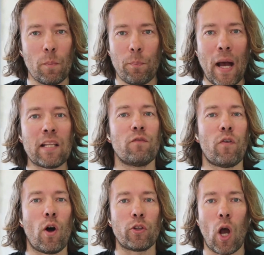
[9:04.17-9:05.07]
by
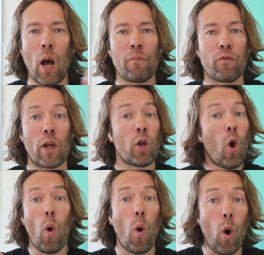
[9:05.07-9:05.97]
default upfront,
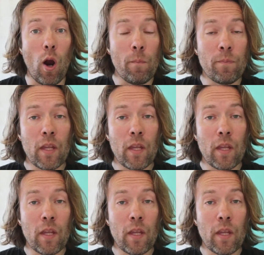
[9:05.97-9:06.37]
or